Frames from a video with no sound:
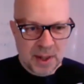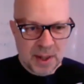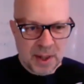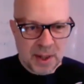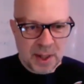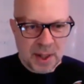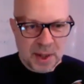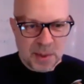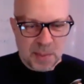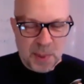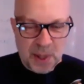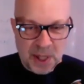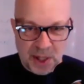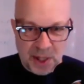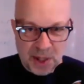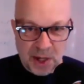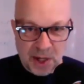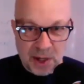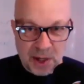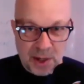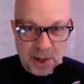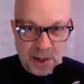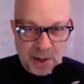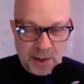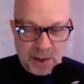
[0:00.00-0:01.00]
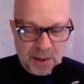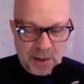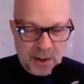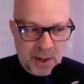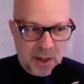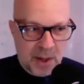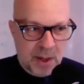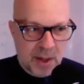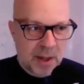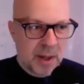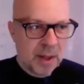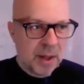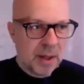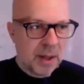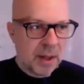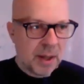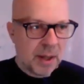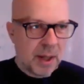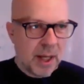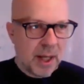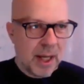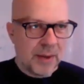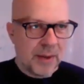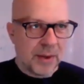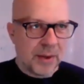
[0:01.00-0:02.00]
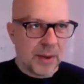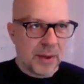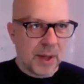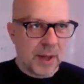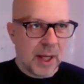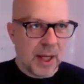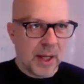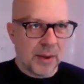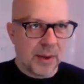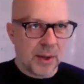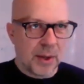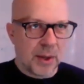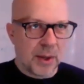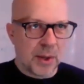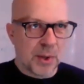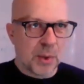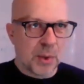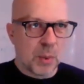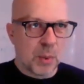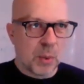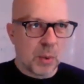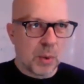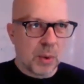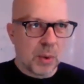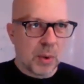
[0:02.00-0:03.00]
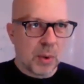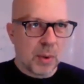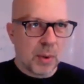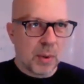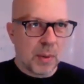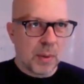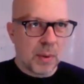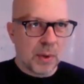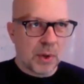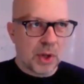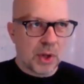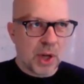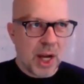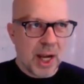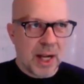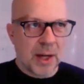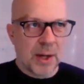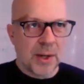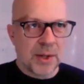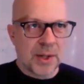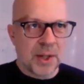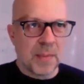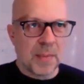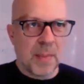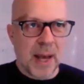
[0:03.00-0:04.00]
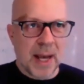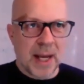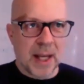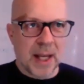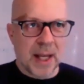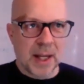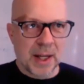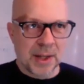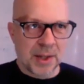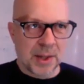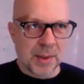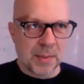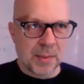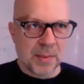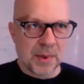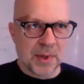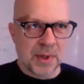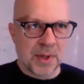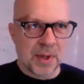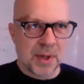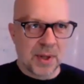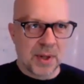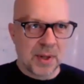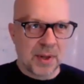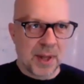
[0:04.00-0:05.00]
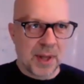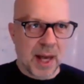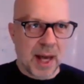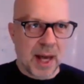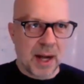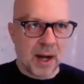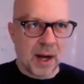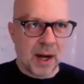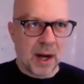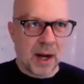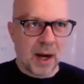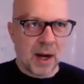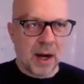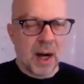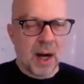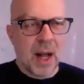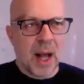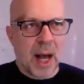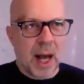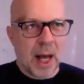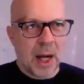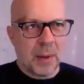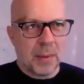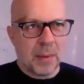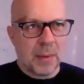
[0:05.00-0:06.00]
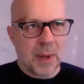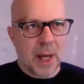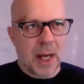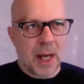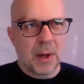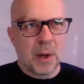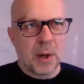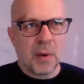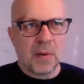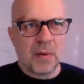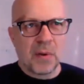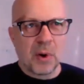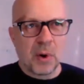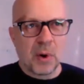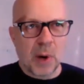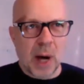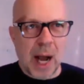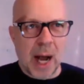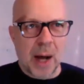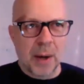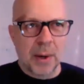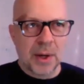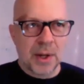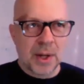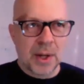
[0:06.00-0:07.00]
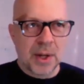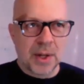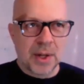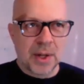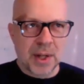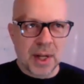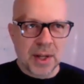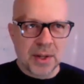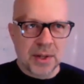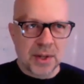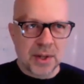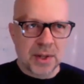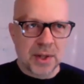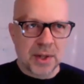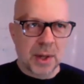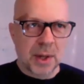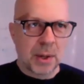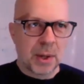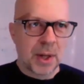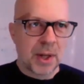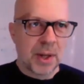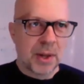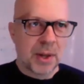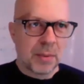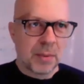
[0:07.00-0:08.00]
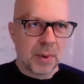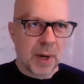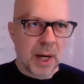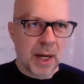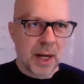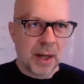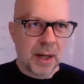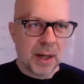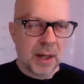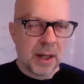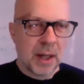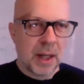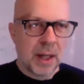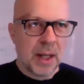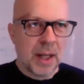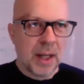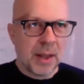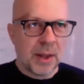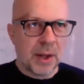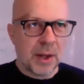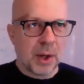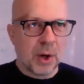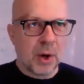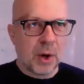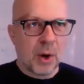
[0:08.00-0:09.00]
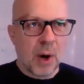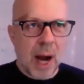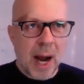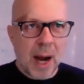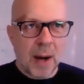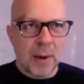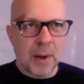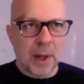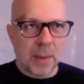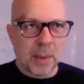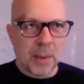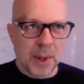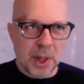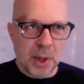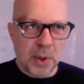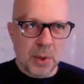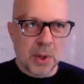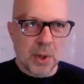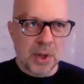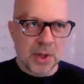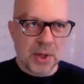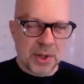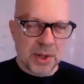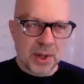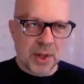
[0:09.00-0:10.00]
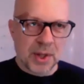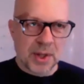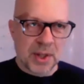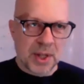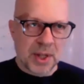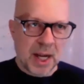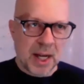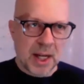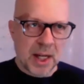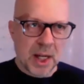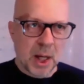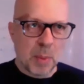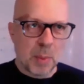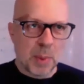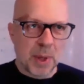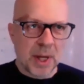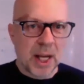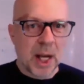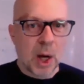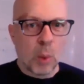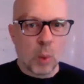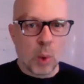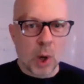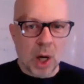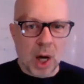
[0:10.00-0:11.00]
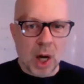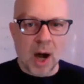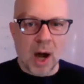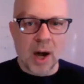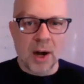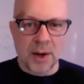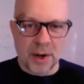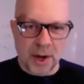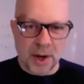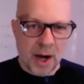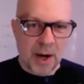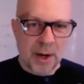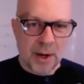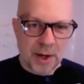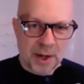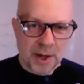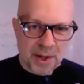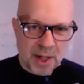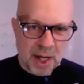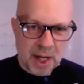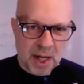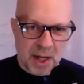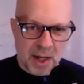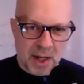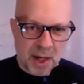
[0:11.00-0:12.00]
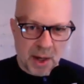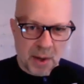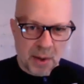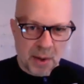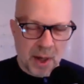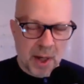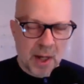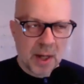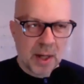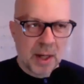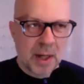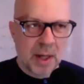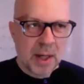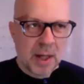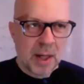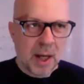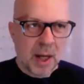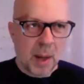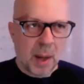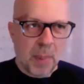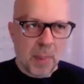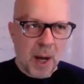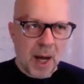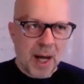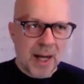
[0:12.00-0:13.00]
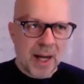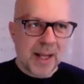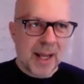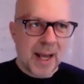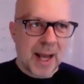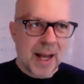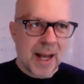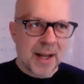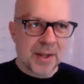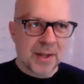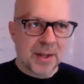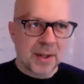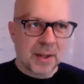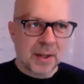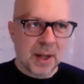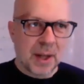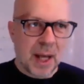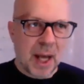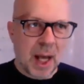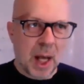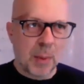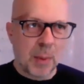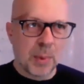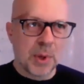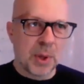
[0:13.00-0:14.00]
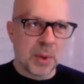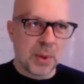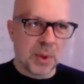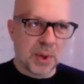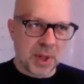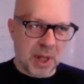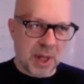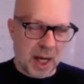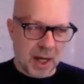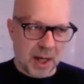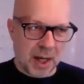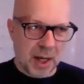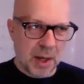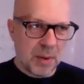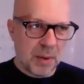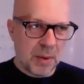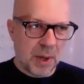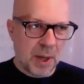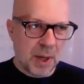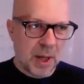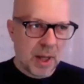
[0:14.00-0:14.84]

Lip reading: is being heard. Mm. And there's channels and mechanisms that are, I don't know if crowded is necessarily the right, they're crowded, but you can still stand out, but you got to work harder and harder to stand out. A podcast helps you stand out.